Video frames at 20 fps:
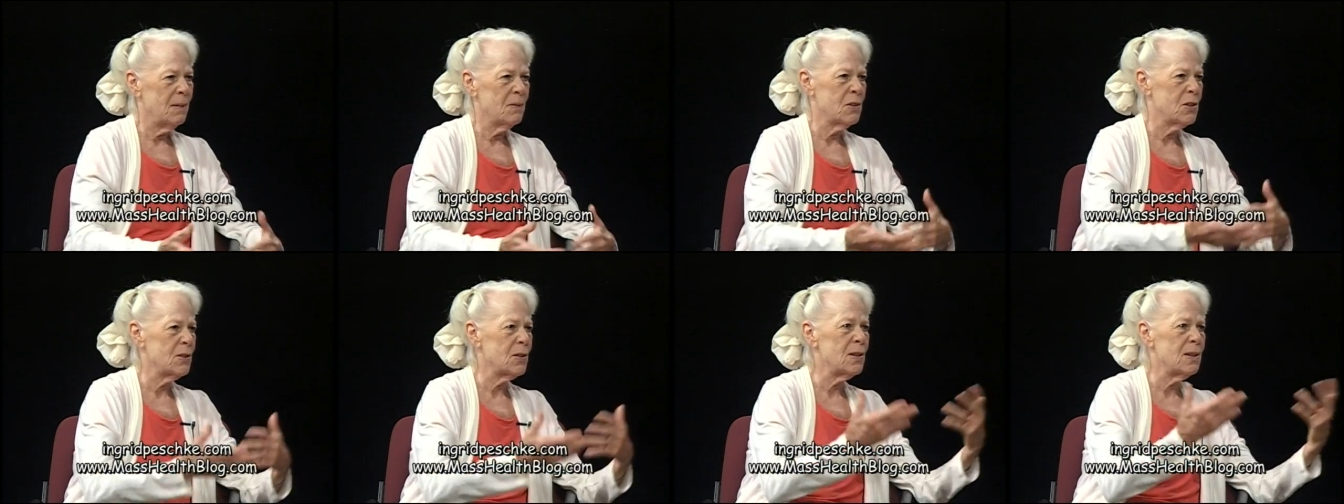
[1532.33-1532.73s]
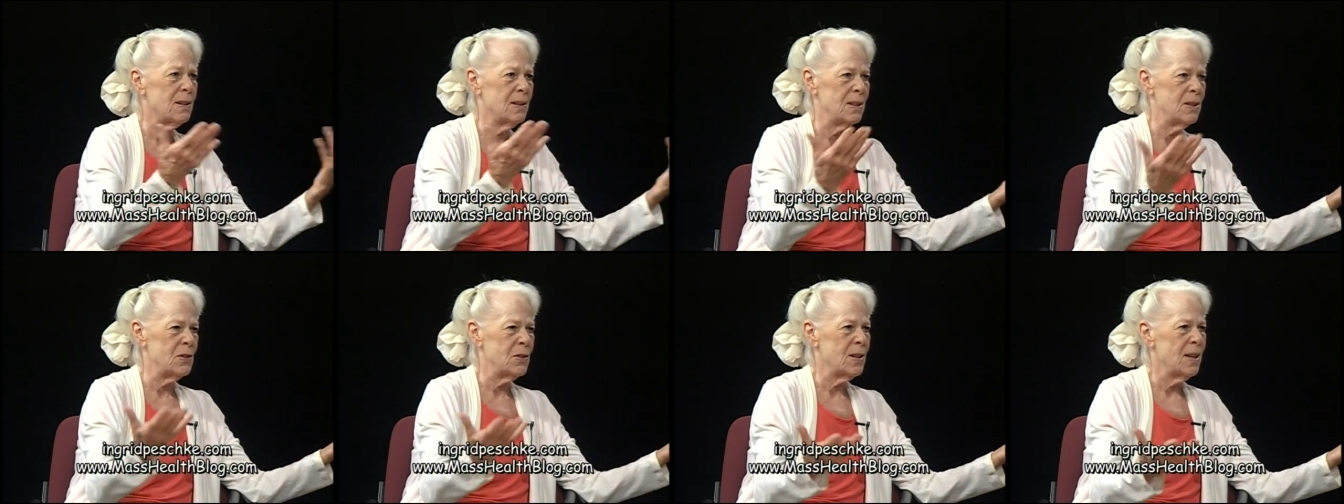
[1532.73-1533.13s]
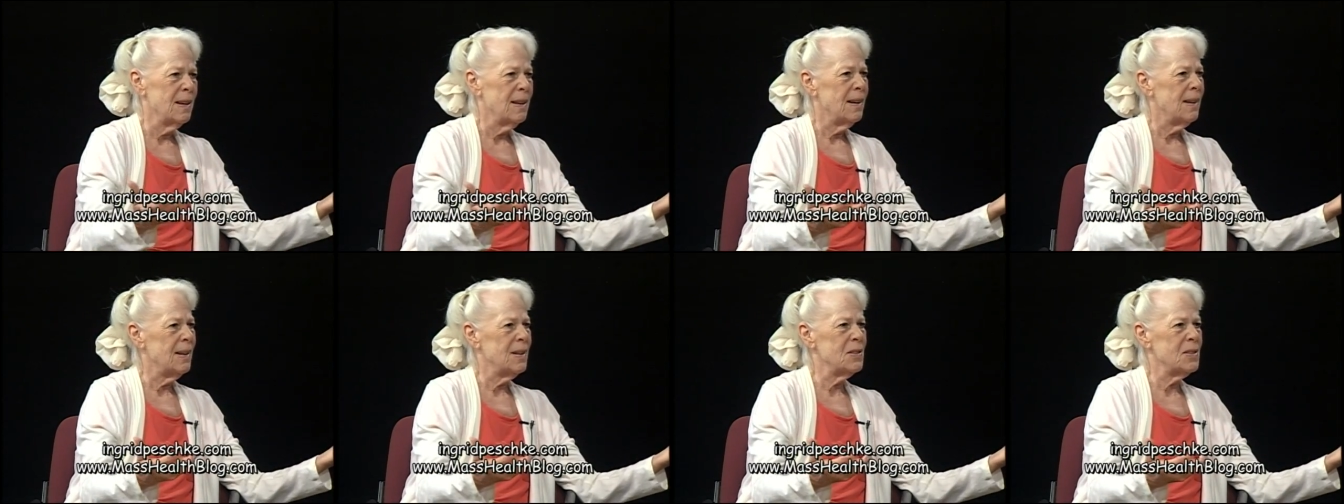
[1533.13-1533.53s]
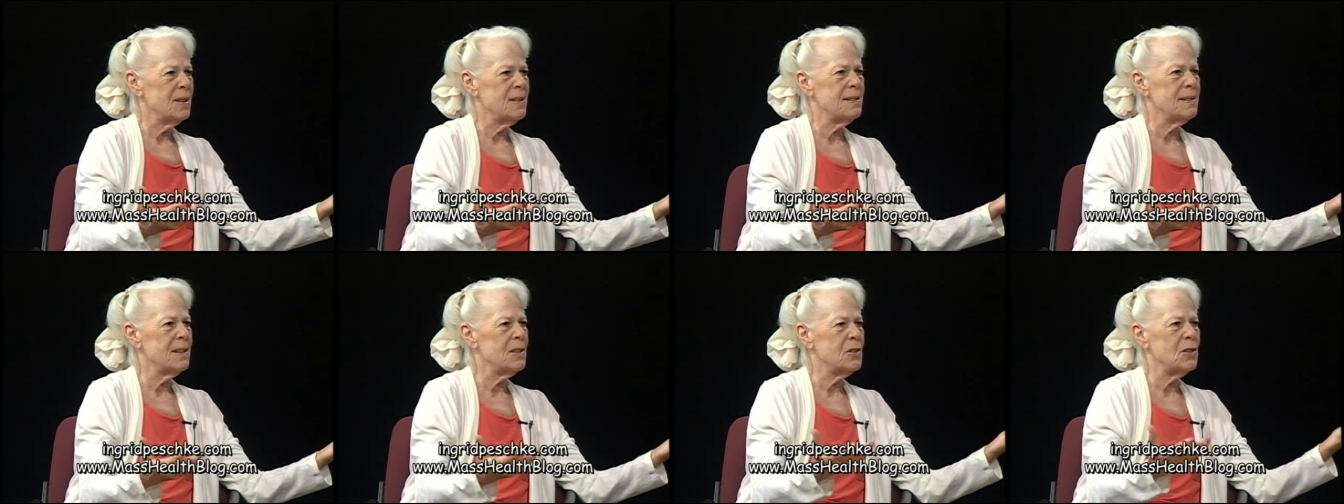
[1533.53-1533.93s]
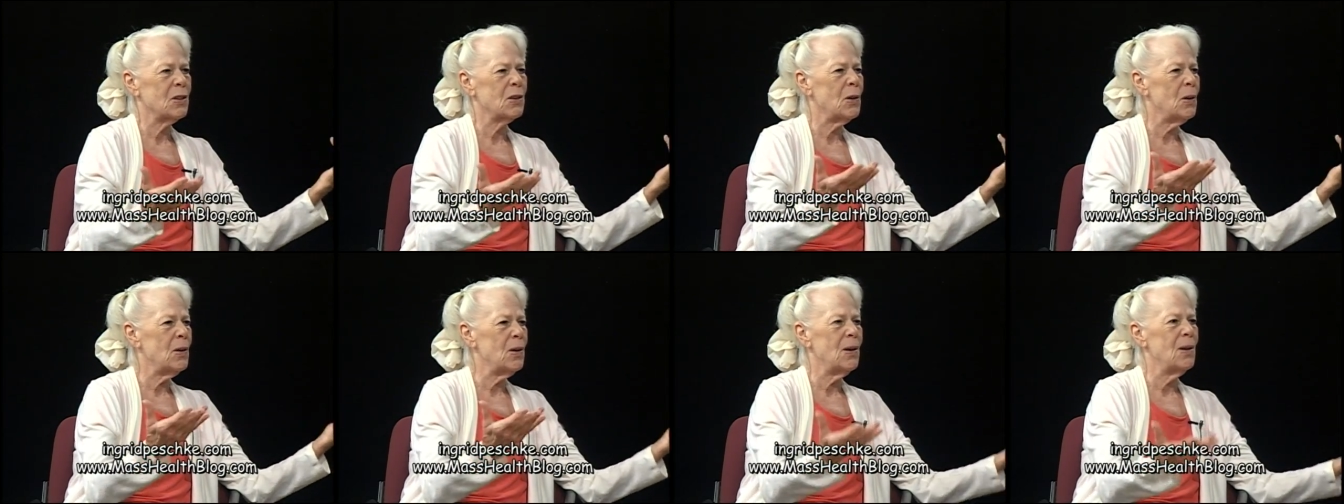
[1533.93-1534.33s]
surged are just such a
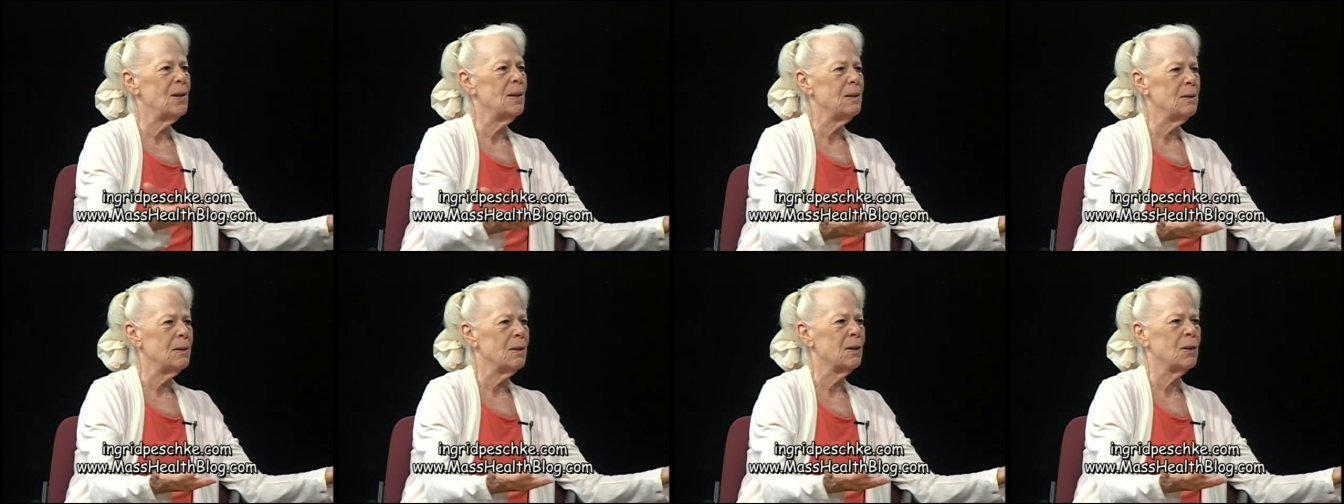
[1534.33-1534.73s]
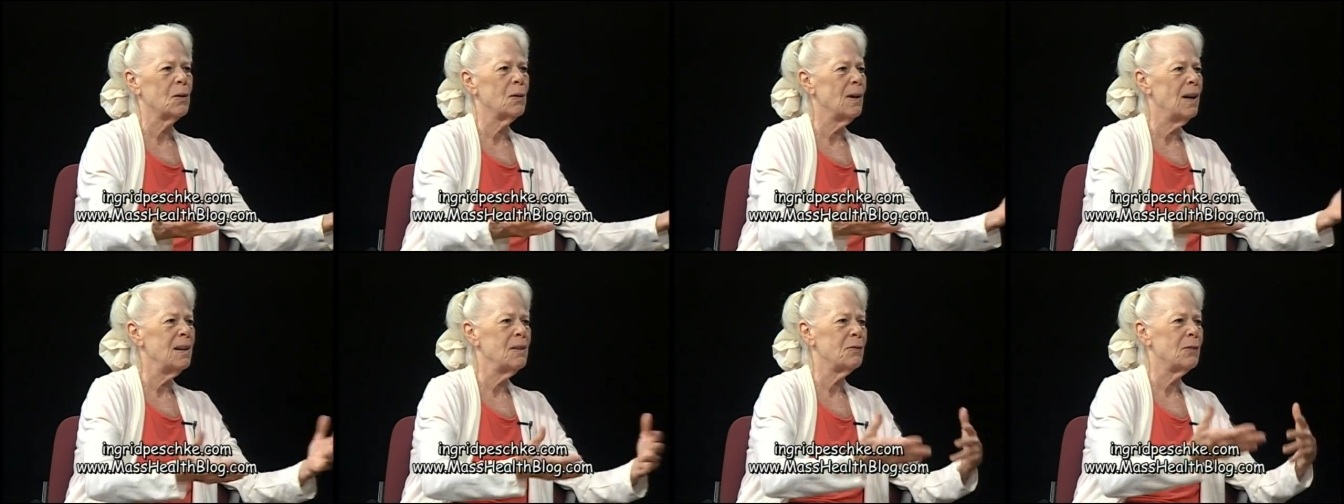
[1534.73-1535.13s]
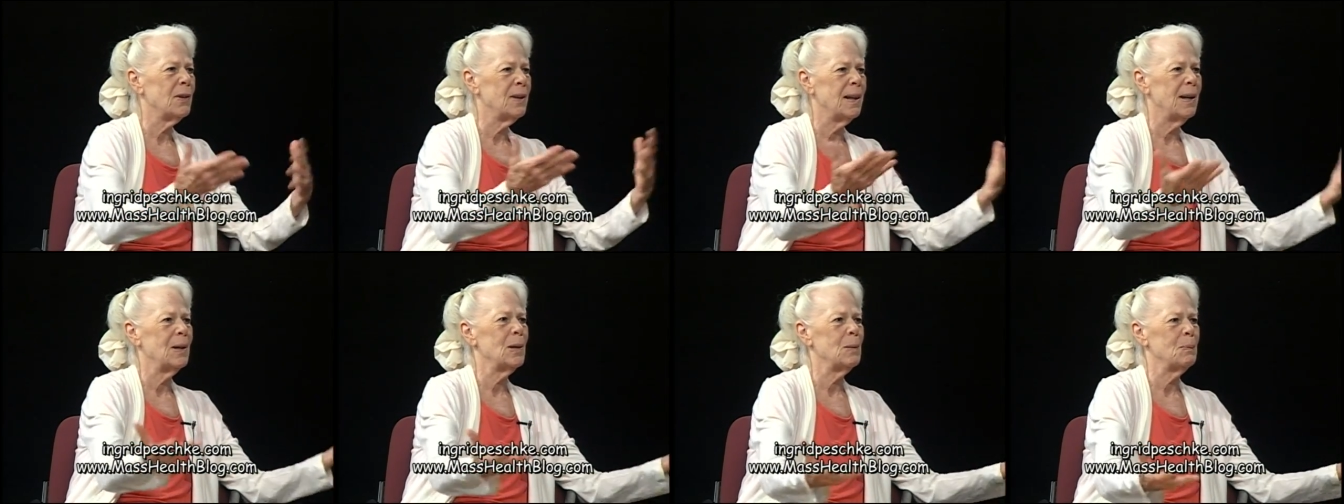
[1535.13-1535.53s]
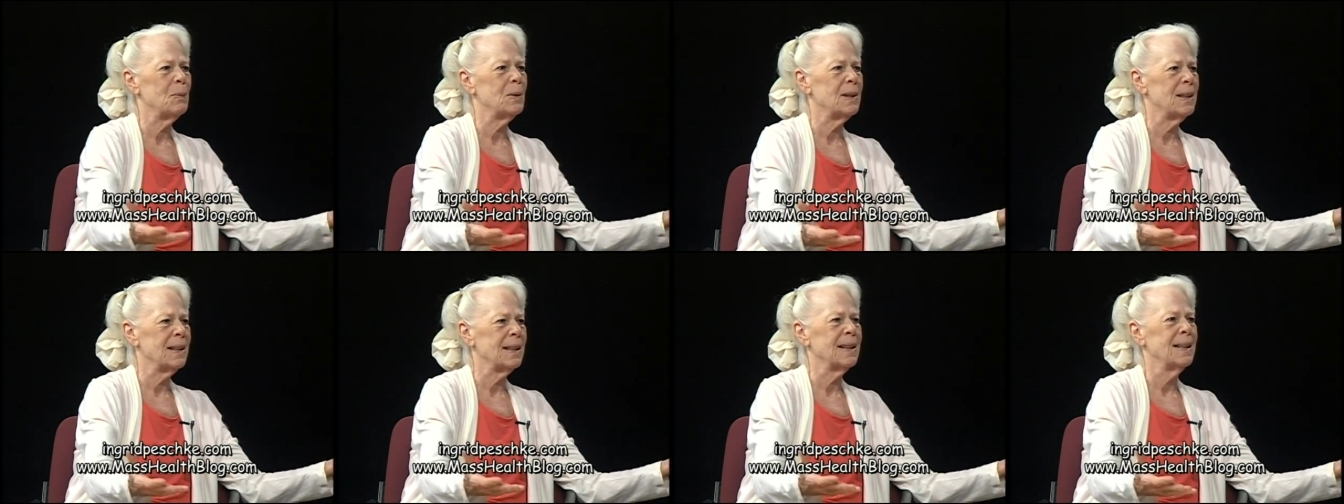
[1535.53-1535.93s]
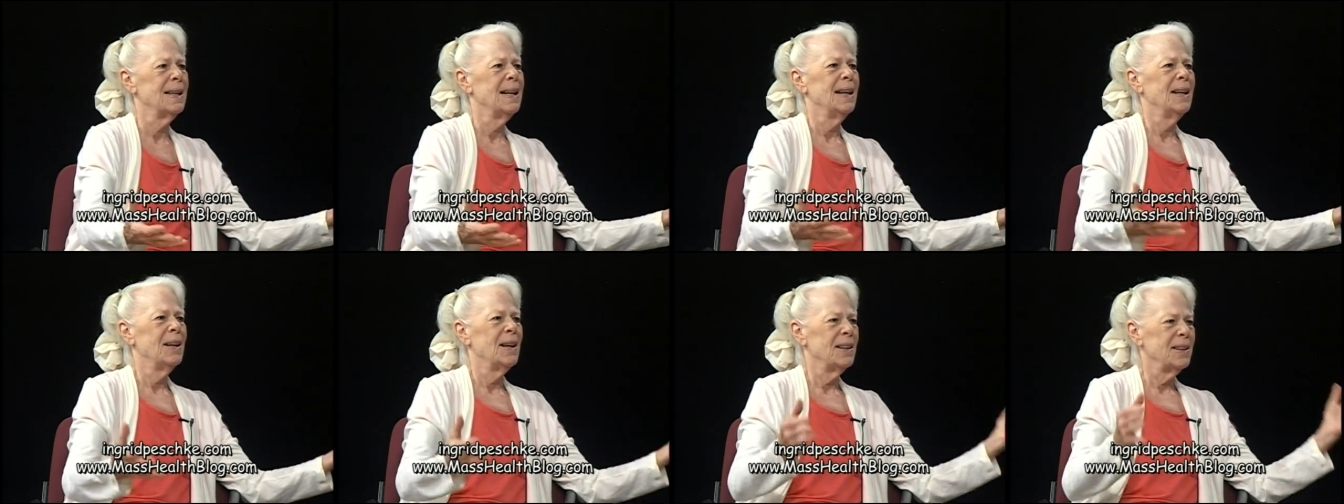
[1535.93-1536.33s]
cry for help, like,
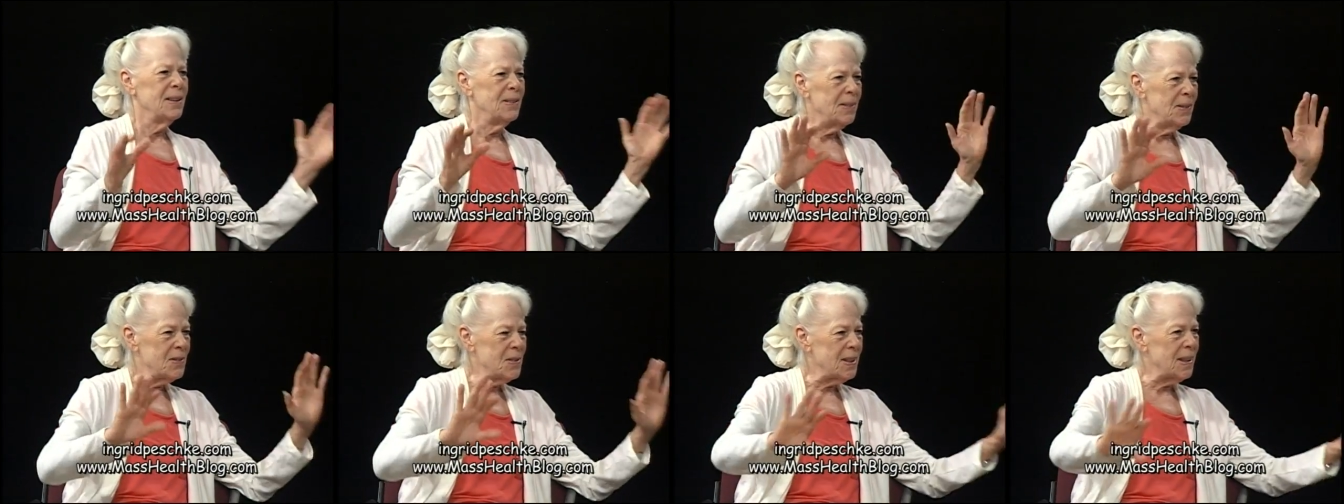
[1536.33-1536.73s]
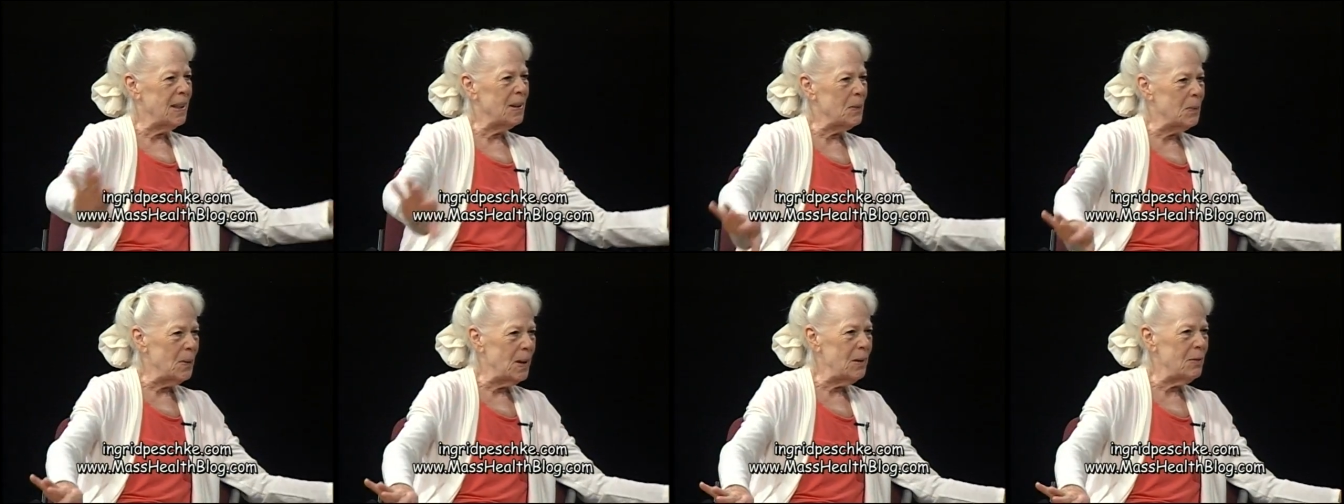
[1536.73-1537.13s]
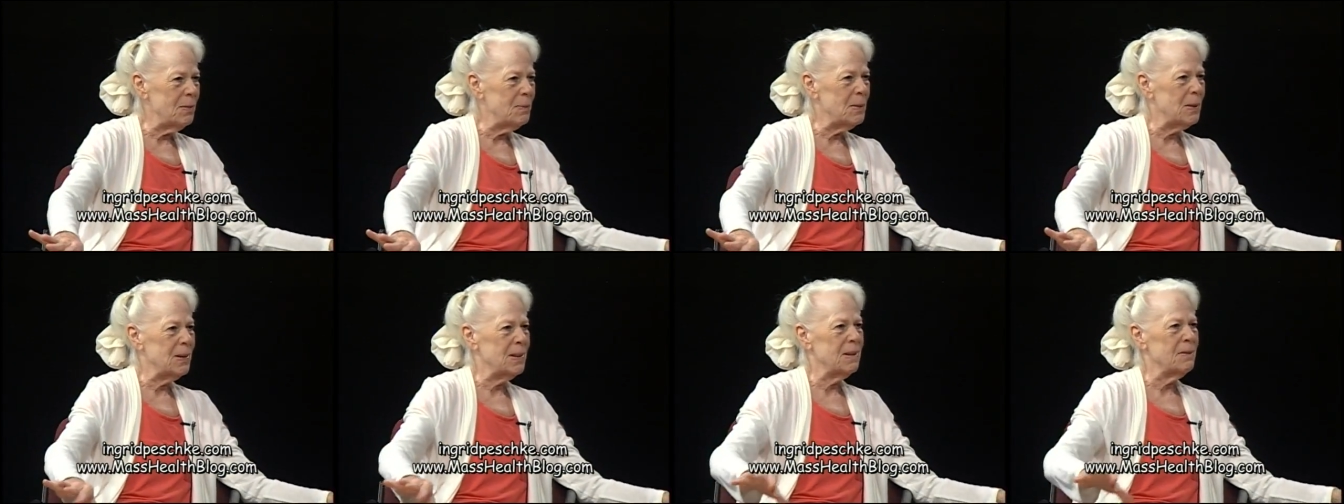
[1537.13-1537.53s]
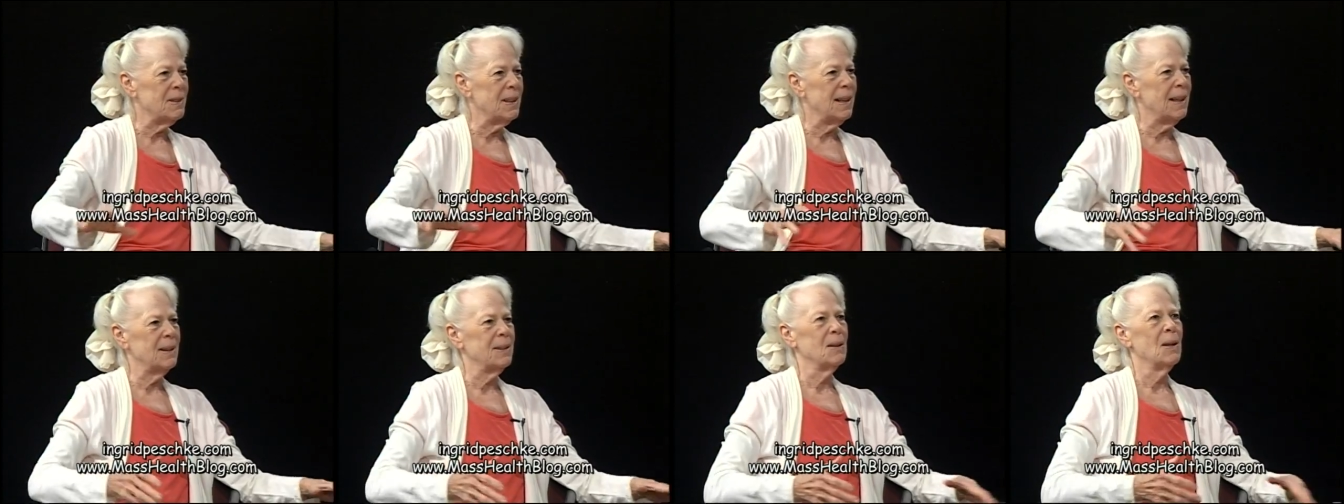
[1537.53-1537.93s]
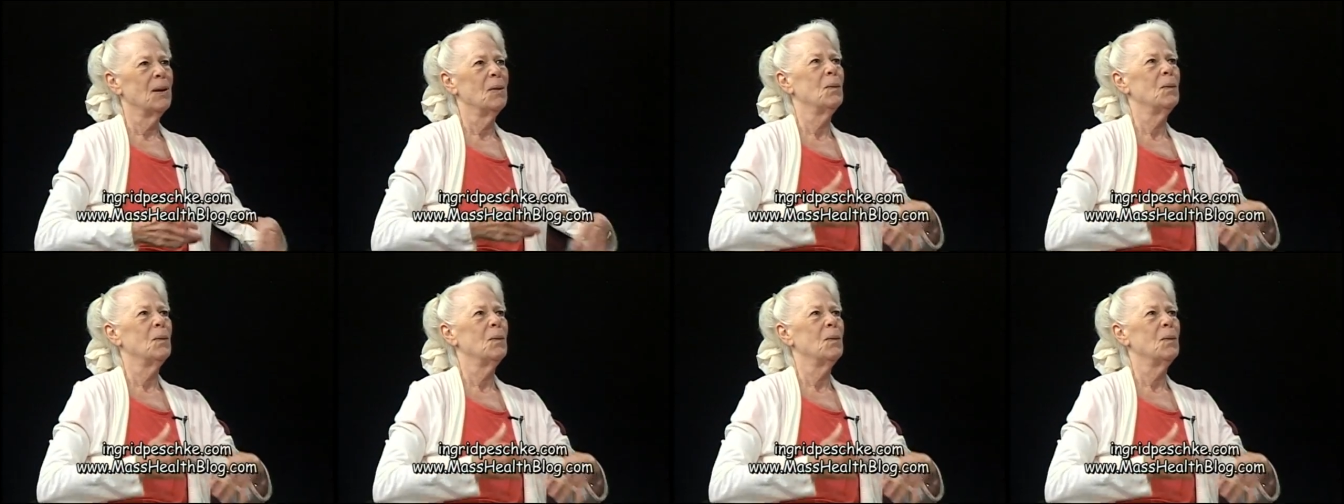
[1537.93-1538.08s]
to get away from all of that.